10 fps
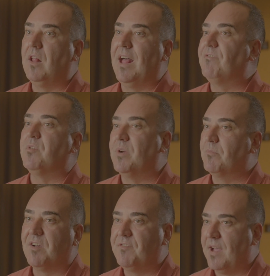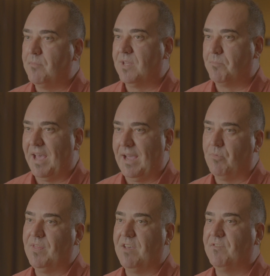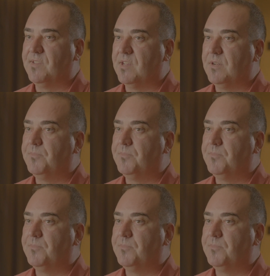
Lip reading: I'll have to bring my family back when they visit."